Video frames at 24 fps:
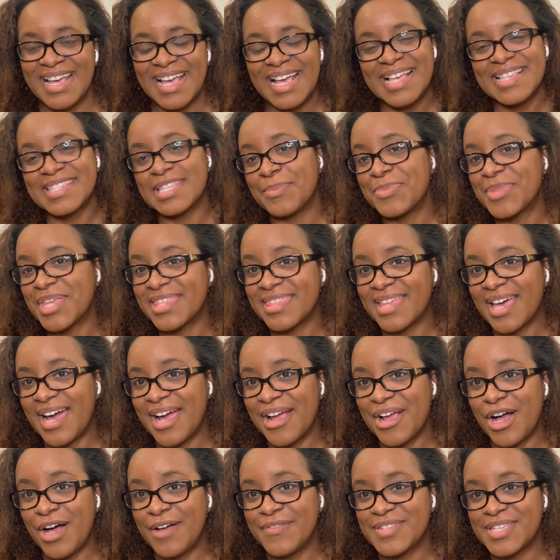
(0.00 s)
Something that I
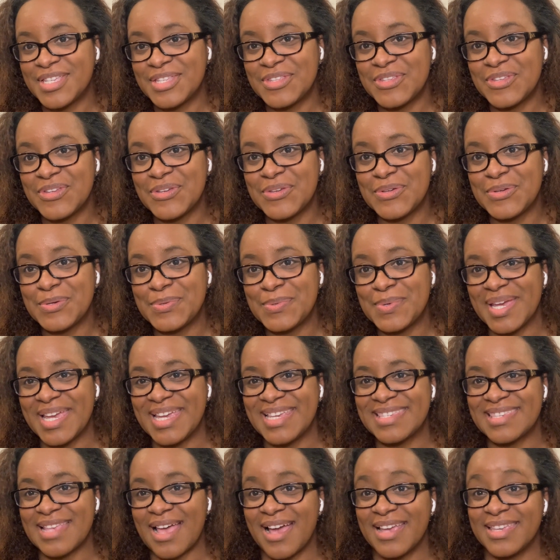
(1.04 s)
often do
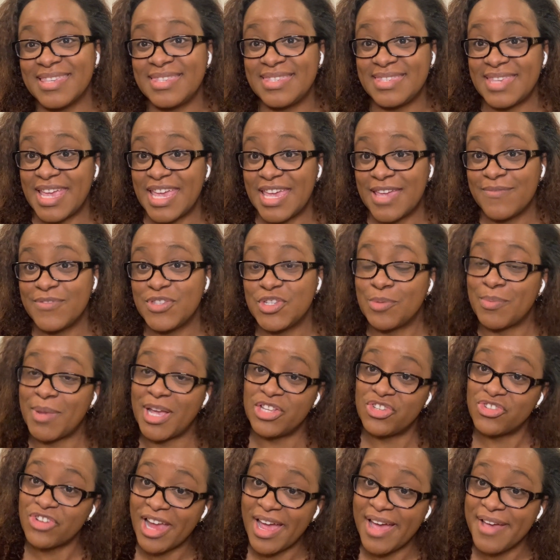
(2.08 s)
is I save to my
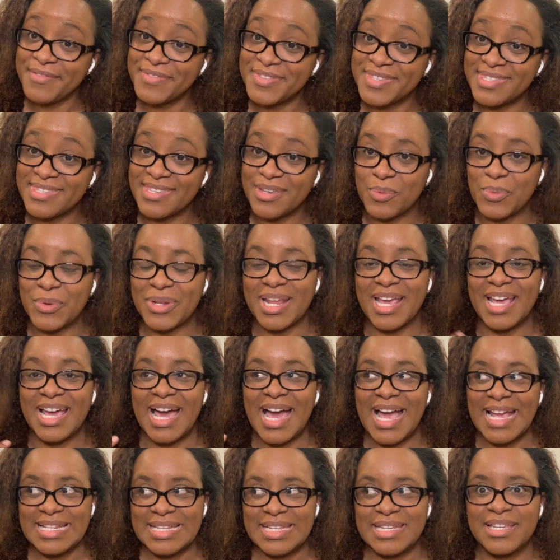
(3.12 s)
drafts when
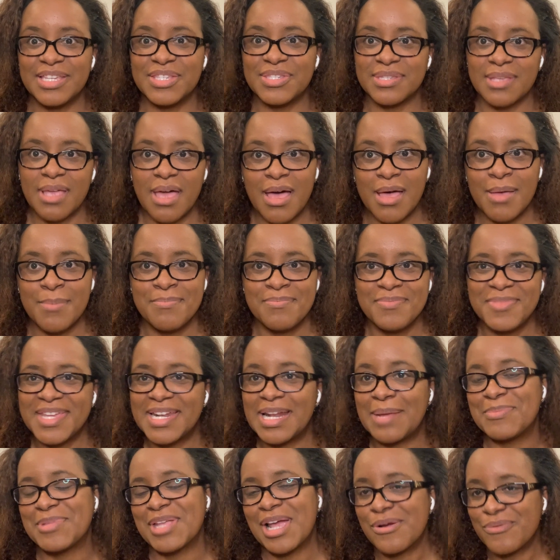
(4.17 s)
ideas come that
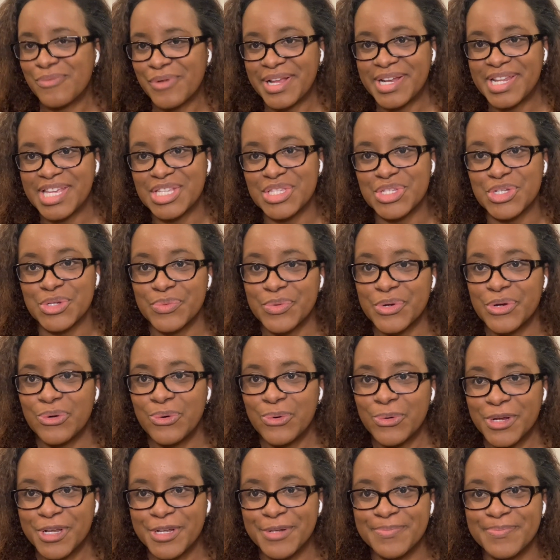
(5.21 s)
I'm not ready to
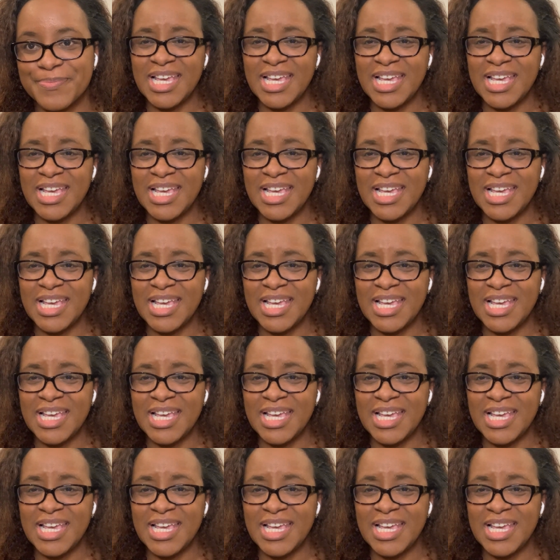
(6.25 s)
record.